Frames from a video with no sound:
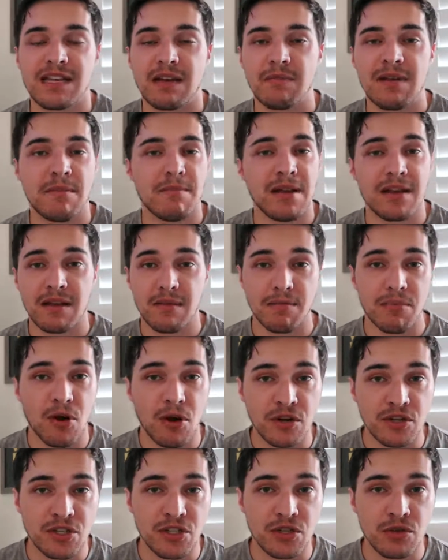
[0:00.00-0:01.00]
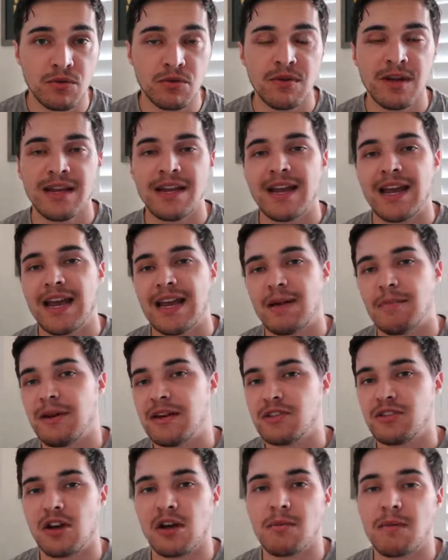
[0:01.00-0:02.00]
I might make a part 2, and I
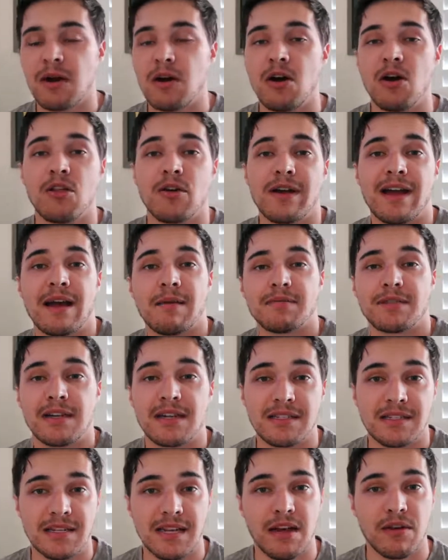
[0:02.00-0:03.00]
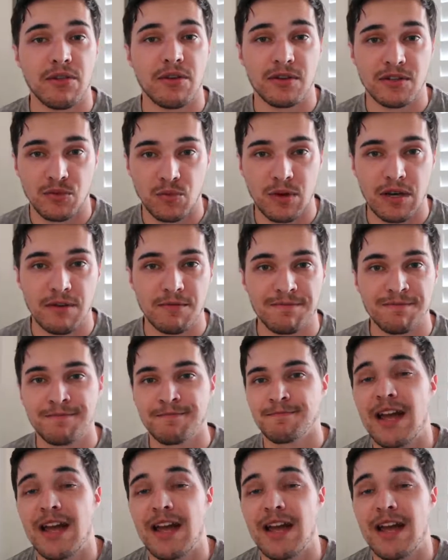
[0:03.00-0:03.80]
might talk about other apps that I see out there as well.